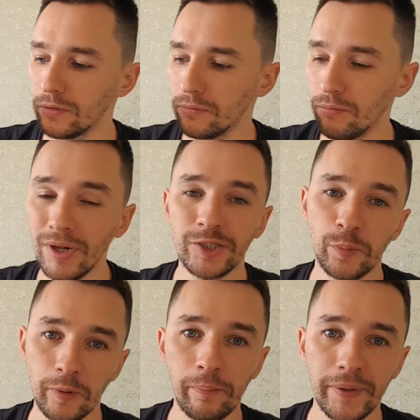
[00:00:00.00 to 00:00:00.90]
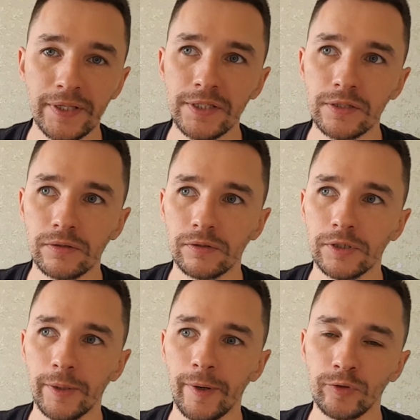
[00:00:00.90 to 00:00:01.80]
multiple pins,
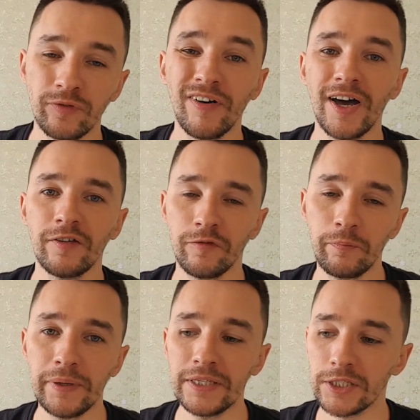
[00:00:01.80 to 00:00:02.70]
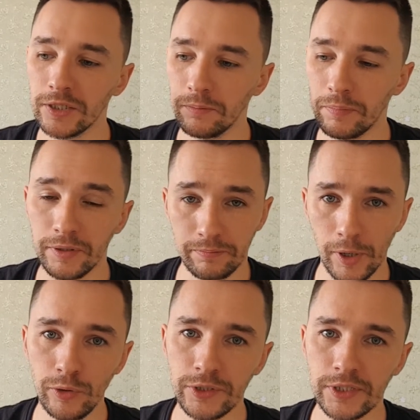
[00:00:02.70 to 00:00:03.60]
about 5 pins per
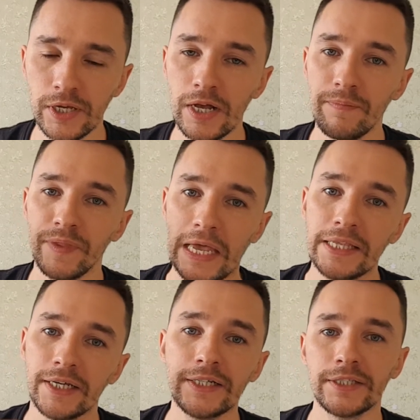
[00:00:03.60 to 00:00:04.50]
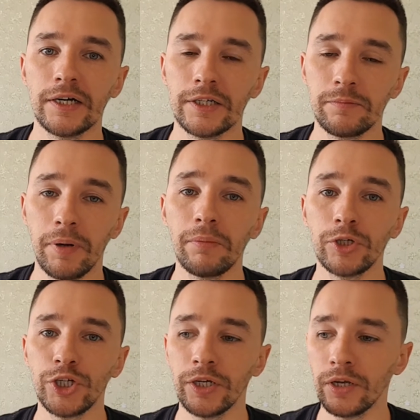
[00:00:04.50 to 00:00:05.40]
post, and I started
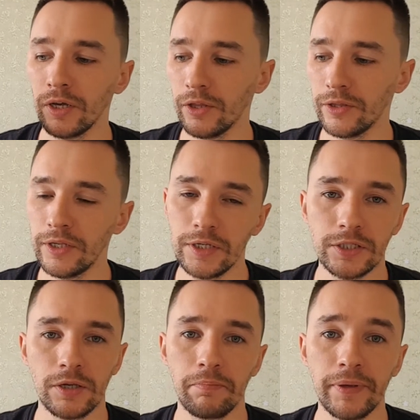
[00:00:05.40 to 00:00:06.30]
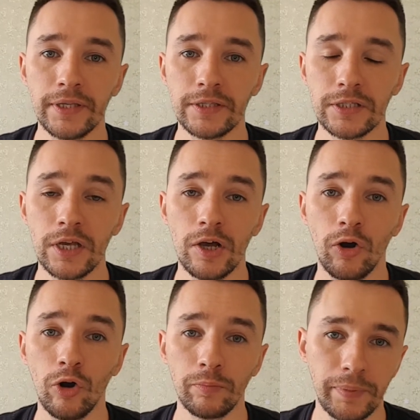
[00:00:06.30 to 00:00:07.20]
publishing these pins
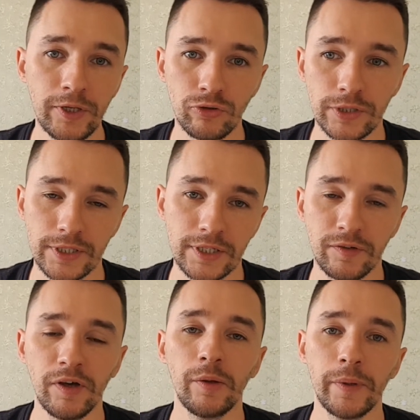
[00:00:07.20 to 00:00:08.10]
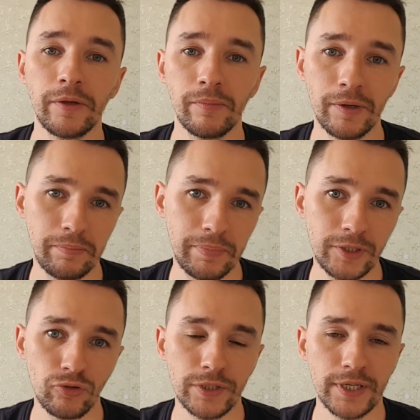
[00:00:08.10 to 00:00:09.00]
on Pinterest and developing my
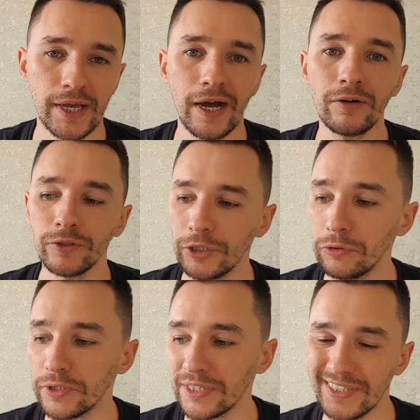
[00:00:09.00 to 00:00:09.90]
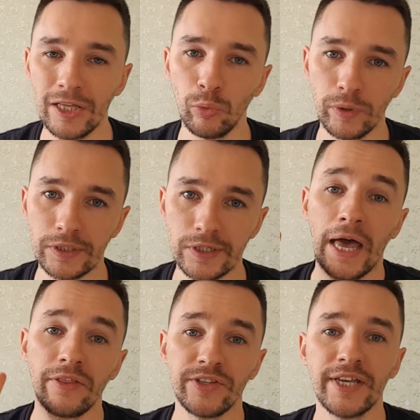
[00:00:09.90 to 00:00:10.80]
Pinterest account using Tailwind.
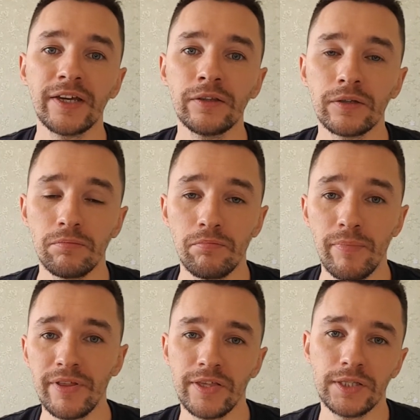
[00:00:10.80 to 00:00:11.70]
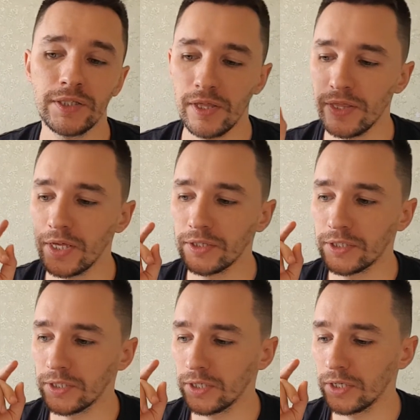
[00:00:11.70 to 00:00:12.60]
And the second method
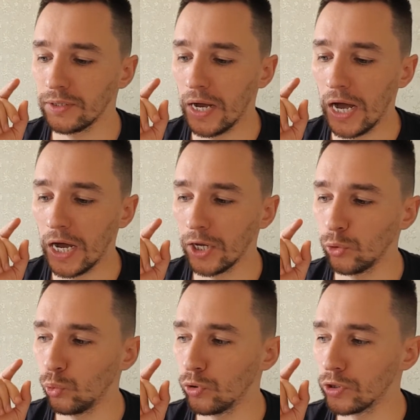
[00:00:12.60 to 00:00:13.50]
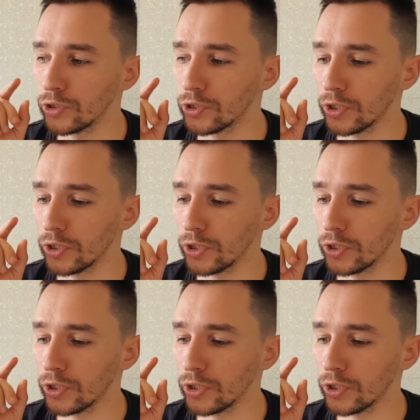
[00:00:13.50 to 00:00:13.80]
that I was